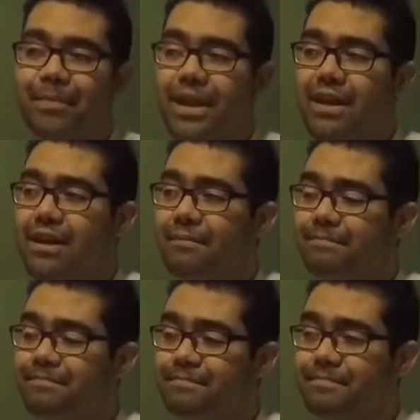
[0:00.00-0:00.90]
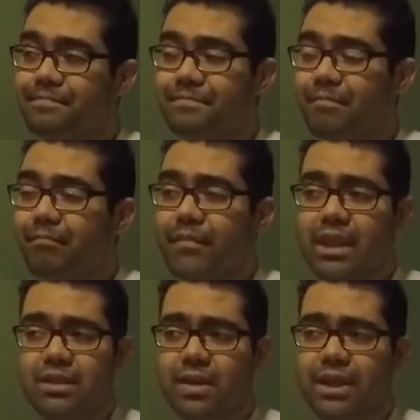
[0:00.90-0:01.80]
Um,
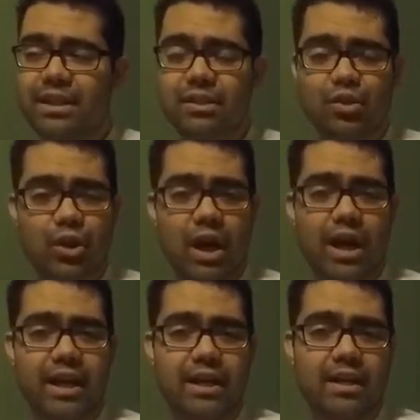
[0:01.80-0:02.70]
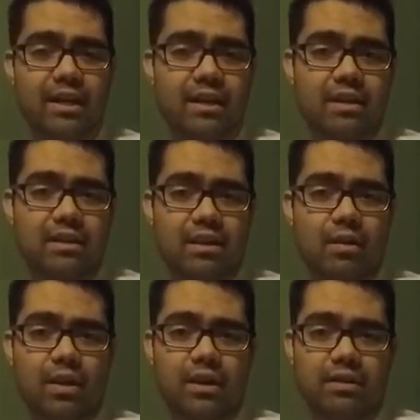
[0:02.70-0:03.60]
so I didn't try to go
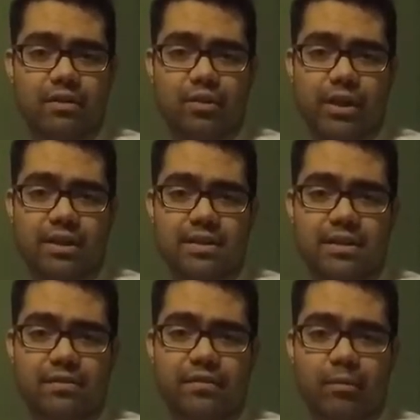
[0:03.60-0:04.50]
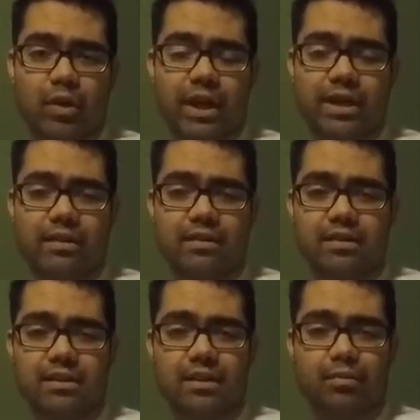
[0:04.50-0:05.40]
on to the trails because from what I hear, they're
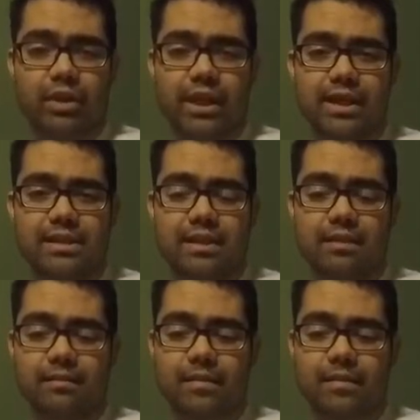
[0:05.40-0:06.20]
still pretty icy.